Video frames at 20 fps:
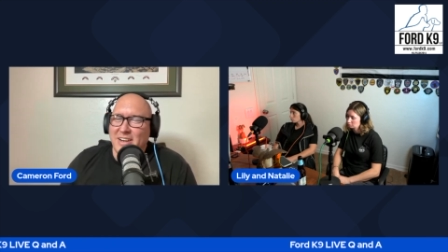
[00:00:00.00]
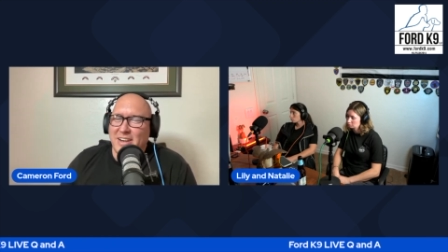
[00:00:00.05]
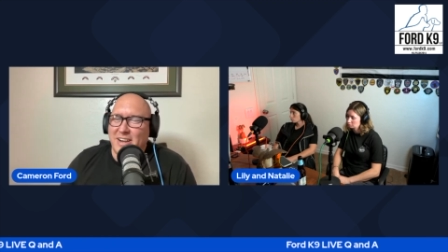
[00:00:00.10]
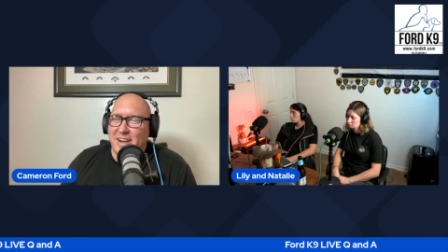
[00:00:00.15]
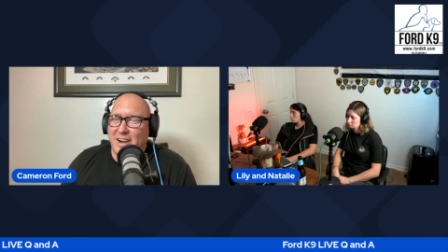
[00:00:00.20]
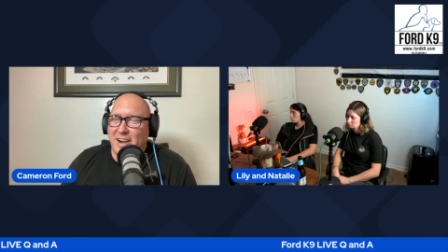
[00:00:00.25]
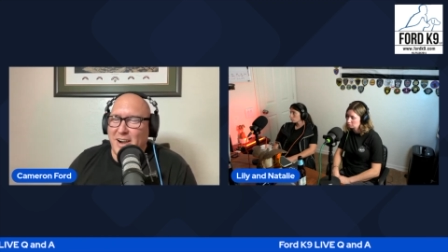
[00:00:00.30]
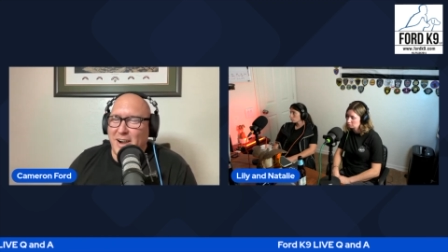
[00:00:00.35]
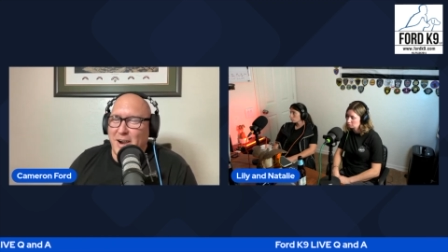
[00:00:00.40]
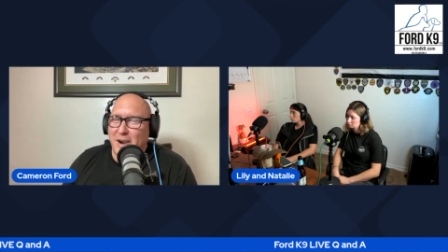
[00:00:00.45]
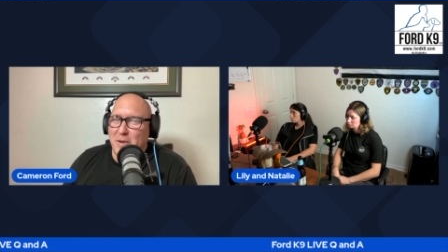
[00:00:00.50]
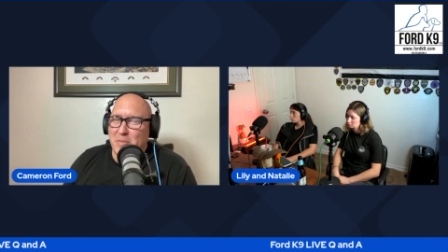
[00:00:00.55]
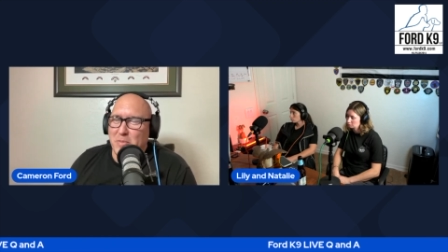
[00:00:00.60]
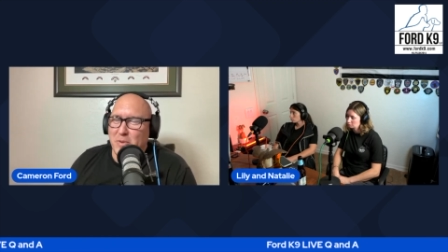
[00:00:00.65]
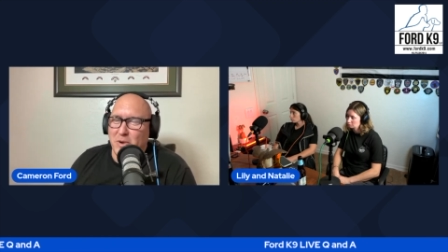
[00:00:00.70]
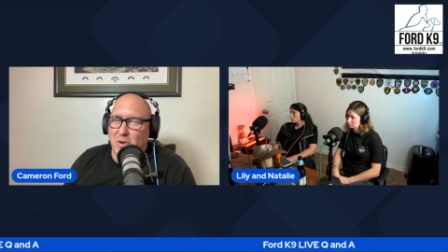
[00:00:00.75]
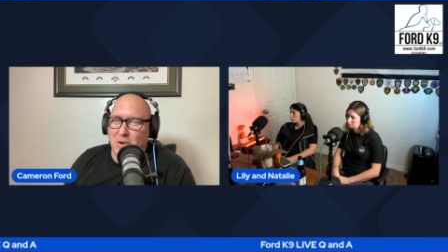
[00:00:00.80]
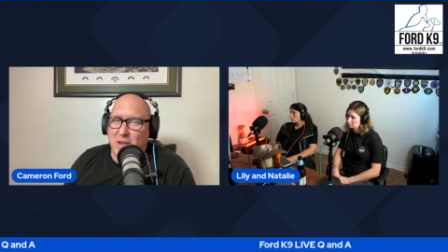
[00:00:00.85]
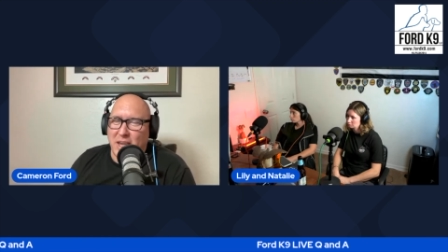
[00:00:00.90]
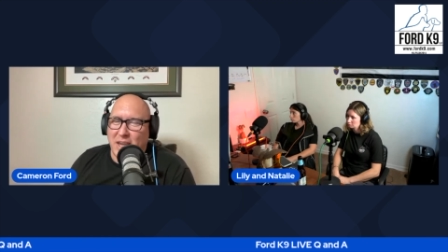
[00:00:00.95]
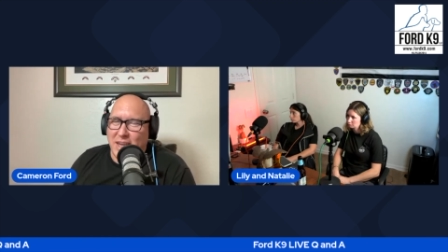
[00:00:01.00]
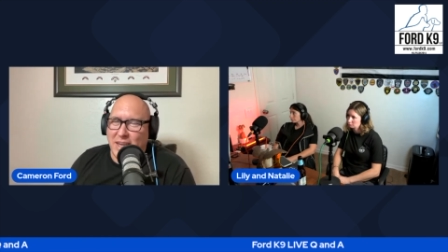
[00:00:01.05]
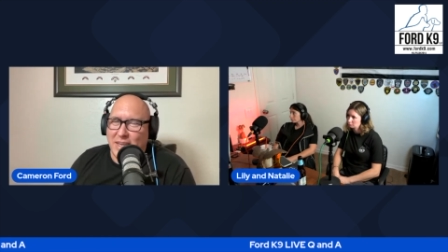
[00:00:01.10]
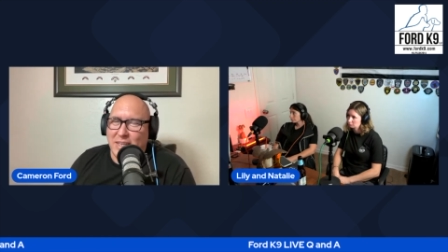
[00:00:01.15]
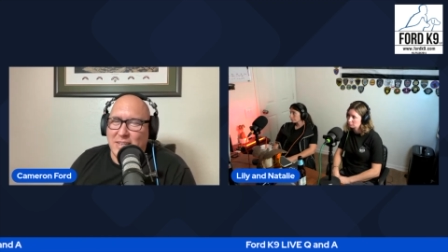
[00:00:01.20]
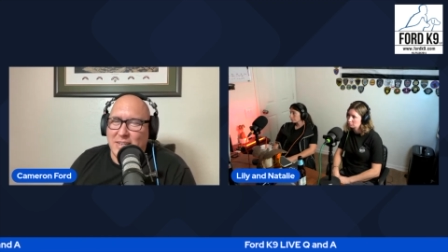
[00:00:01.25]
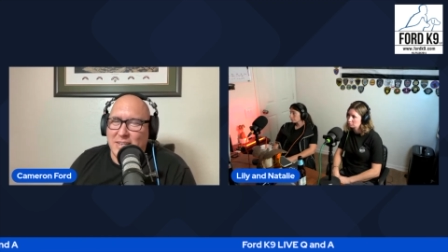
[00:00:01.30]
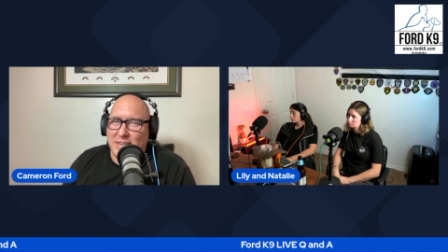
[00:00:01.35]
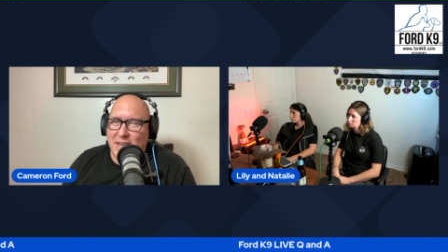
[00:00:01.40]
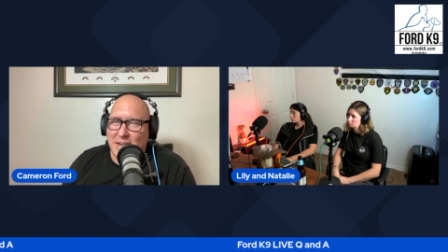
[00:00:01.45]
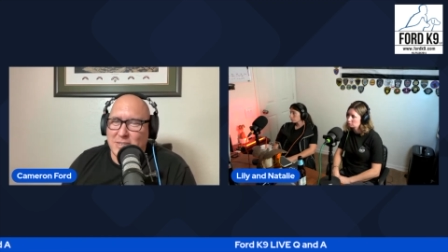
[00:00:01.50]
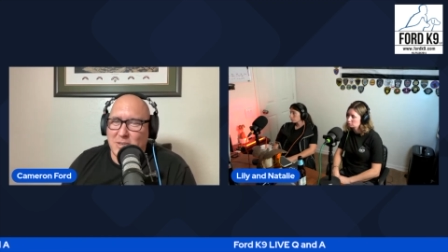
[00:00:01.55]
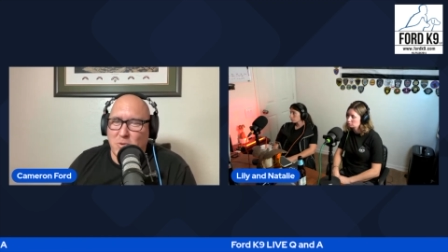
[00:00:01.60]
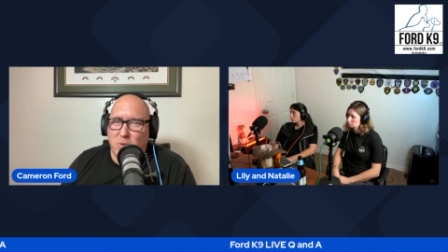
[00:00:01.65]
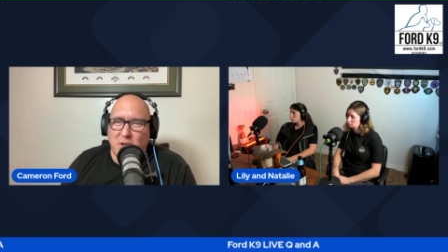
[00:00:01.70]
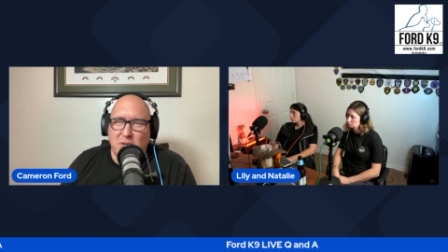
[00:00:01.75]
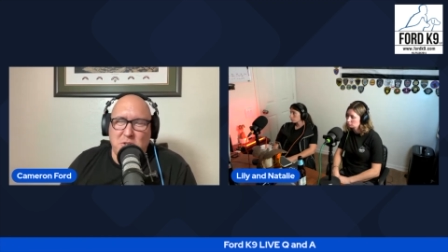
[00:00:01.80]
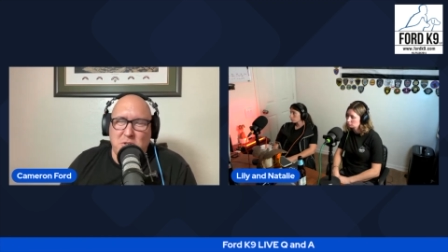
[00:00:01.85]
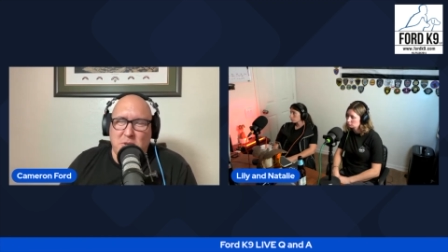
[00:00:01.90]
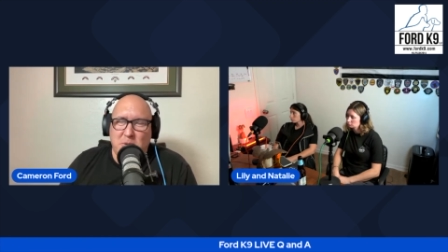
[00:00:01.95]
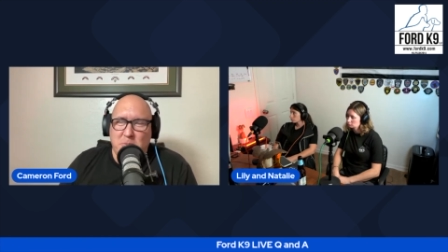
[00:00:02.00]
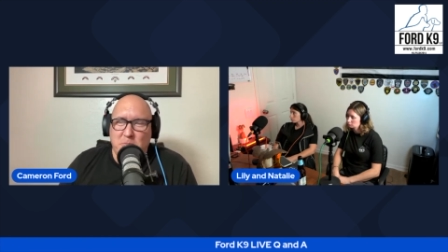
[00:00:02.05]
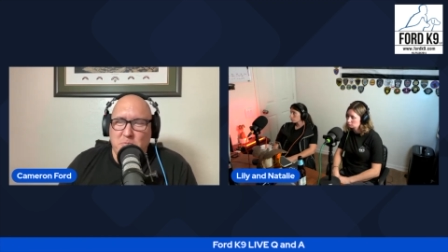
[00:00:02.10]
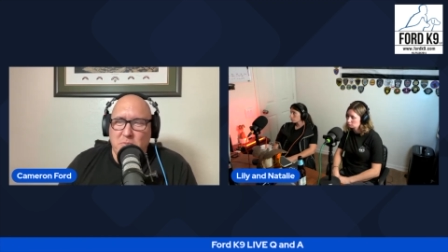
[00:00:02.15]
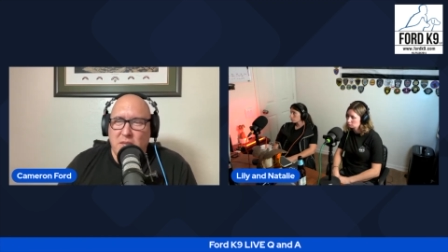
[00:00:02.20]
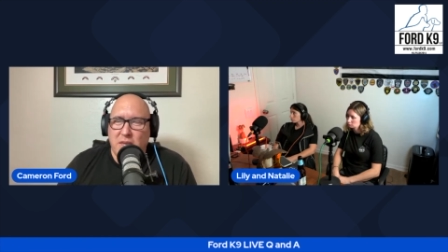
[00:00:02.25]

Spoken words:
Okay, next question.